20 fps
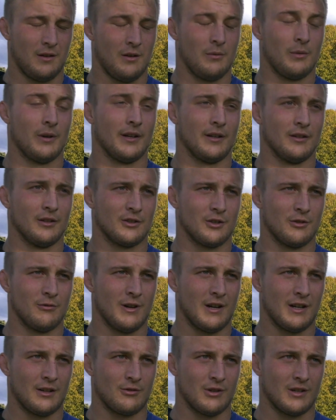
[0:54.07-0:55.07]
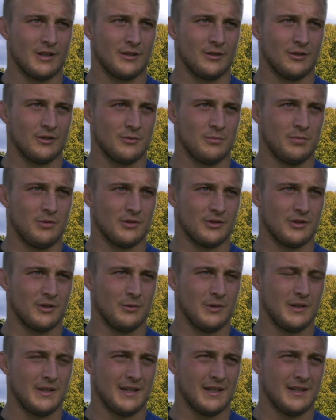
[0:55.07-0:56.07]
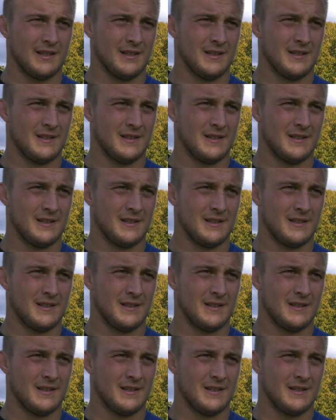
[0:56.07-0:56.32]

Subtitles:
We're going to go to the Wreck and try and score some points on the weekend.